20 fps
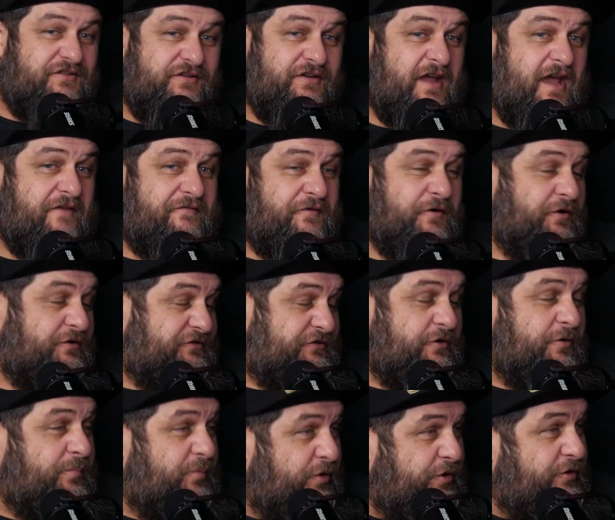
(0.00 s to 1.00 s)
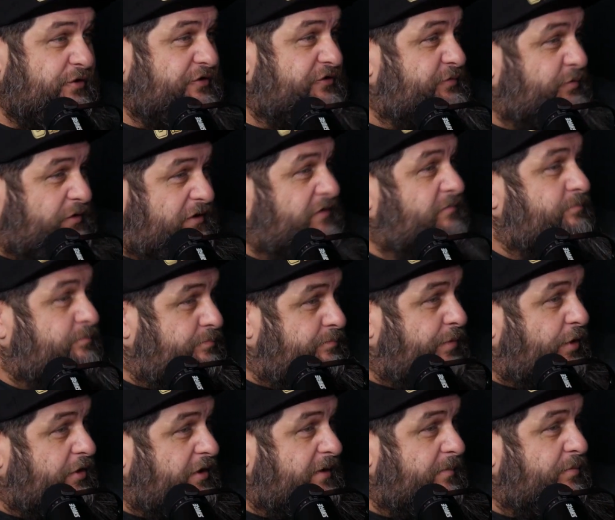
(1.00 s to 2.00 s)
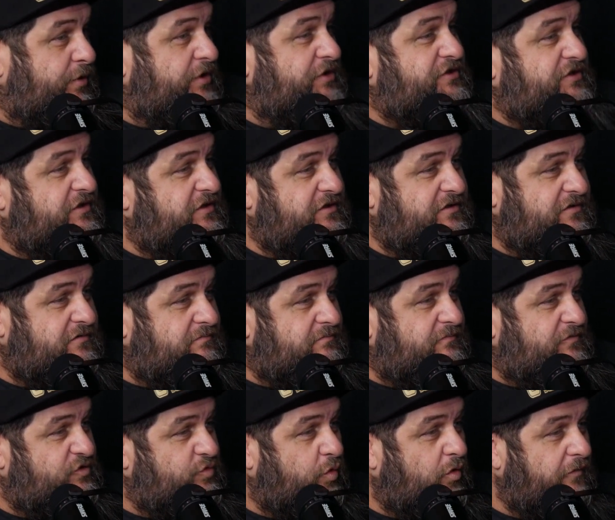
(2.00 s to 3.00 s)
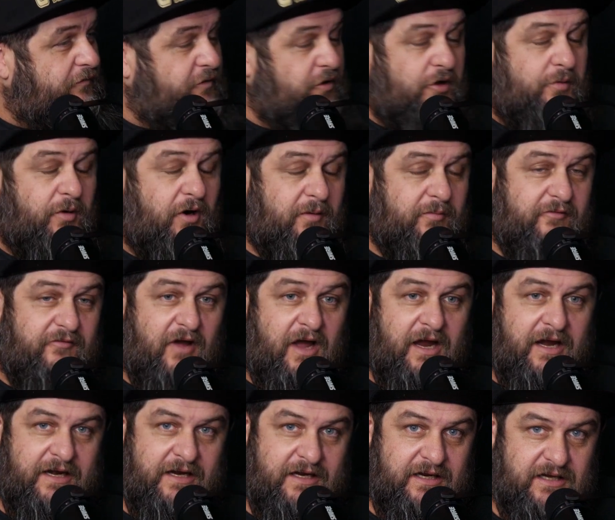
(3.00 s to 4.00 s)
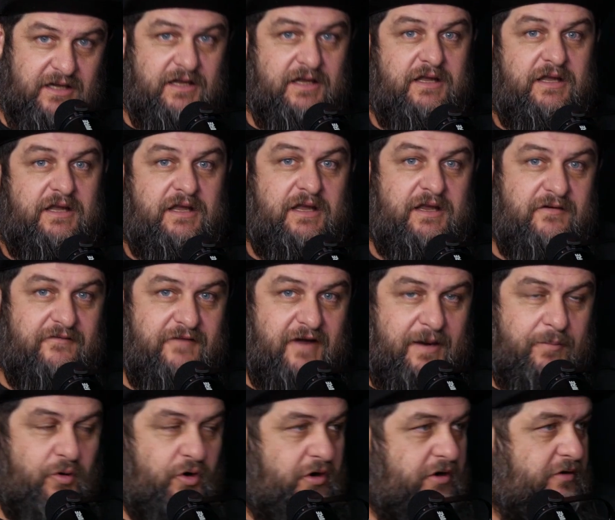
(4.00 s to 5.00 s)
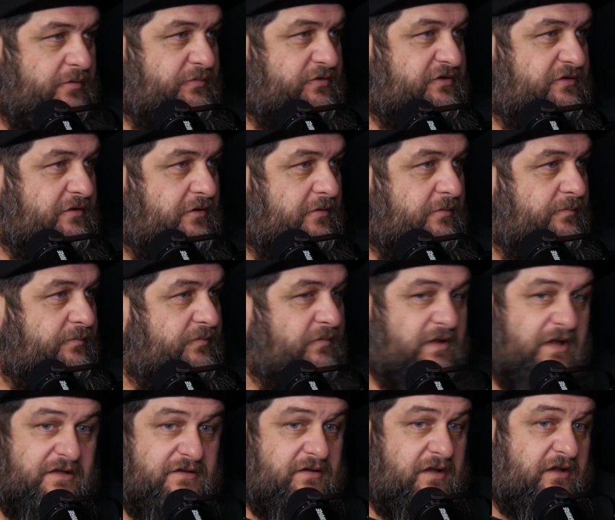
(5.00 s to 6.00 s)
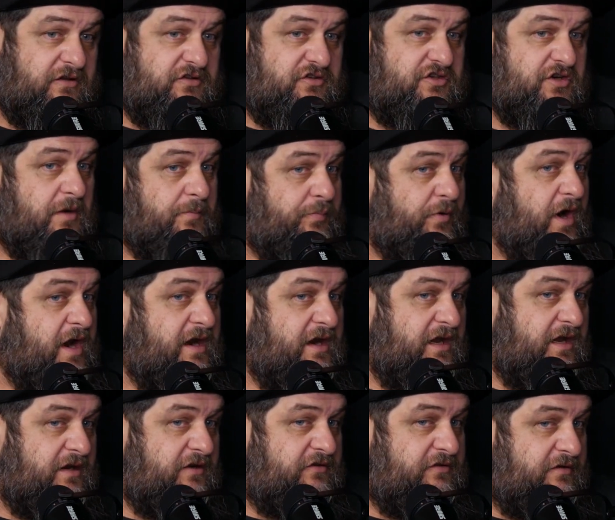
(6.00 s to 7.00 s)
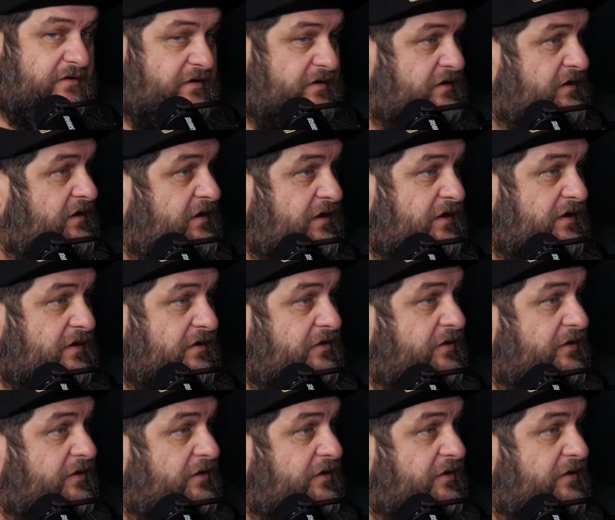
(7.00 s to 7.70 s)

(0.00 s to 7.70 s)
yeah, folks. So Brunner's, we burning bushes, dwarf globe arborvitae, and viburnums. So let, let's jump right into the